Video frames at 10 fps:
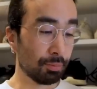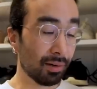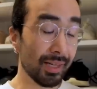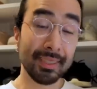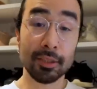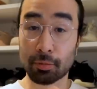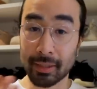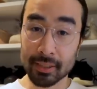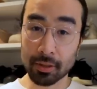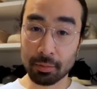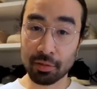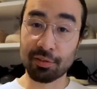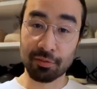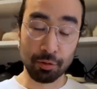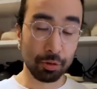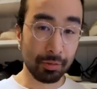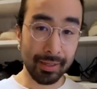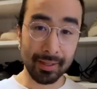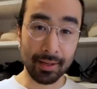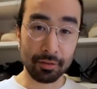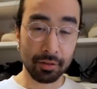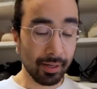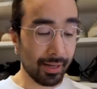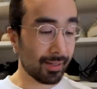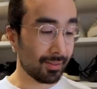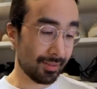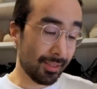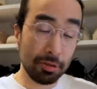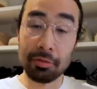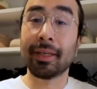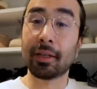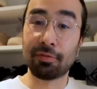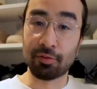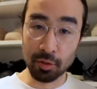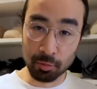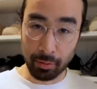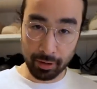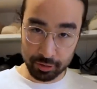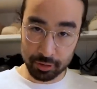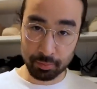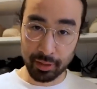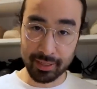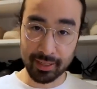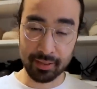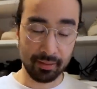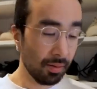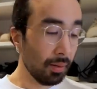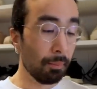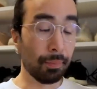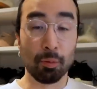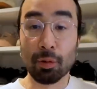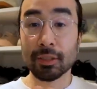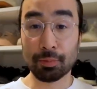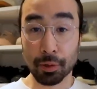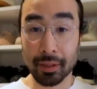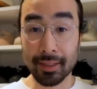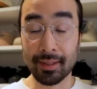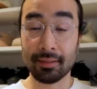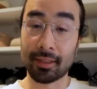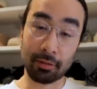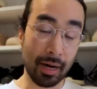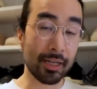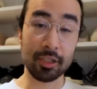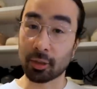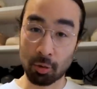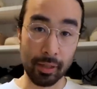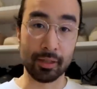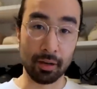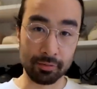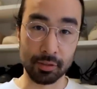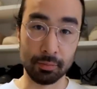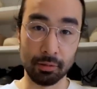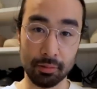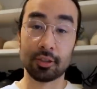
The price is reasonable for full grain leather, and they do take a few wears to break in, but once broken in, they're actually quite comfortable.